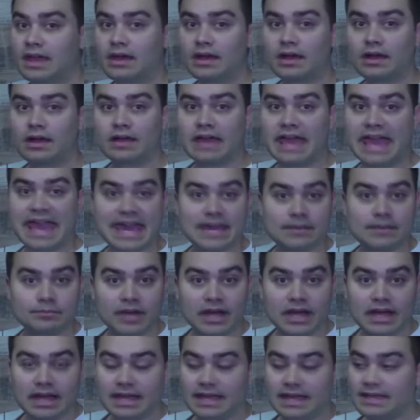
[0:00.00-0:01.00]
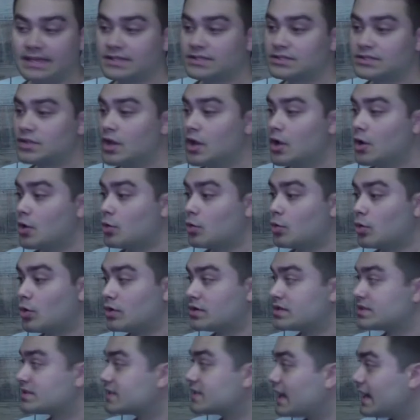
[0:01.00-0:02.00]
ad buys
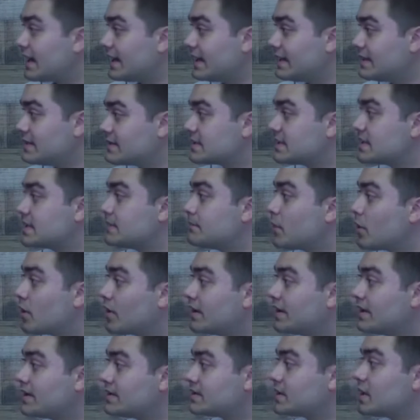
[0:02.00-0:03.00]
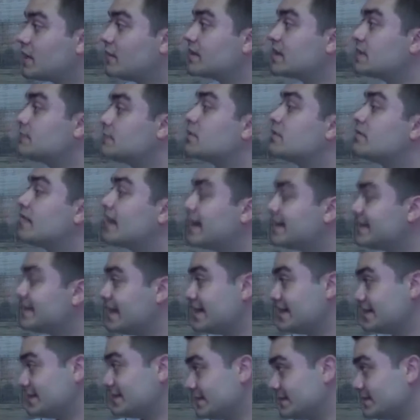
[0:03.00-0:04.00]
or signs, that the party itself can provide
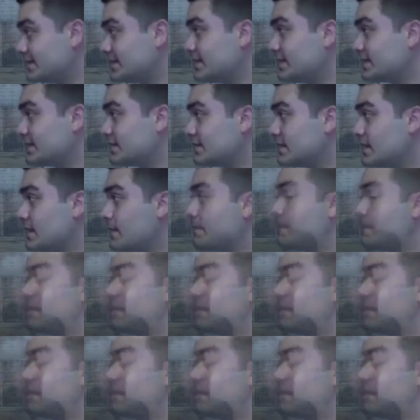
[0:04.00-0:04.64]
that assistance.